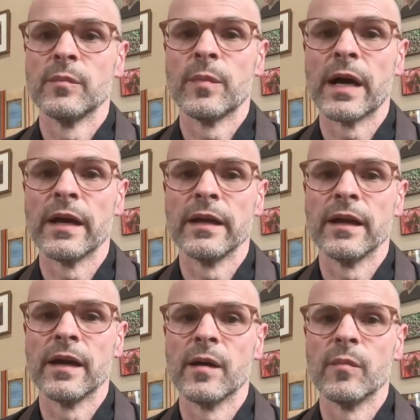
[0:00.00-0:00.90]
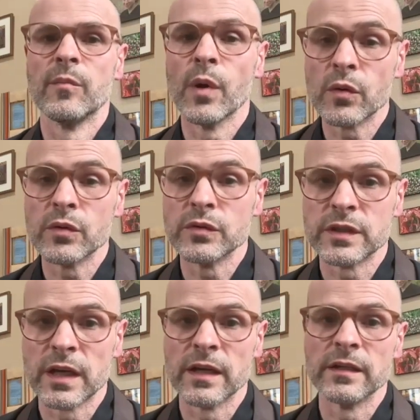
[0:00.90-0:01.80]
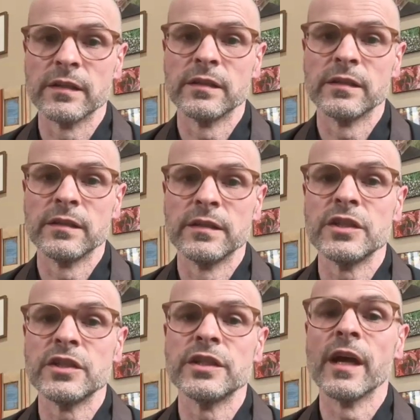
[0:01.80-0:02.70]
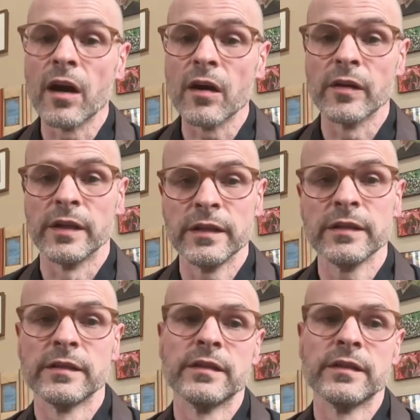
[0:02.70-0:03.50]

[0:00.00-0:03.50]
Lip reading: by Bokusan Nishiari,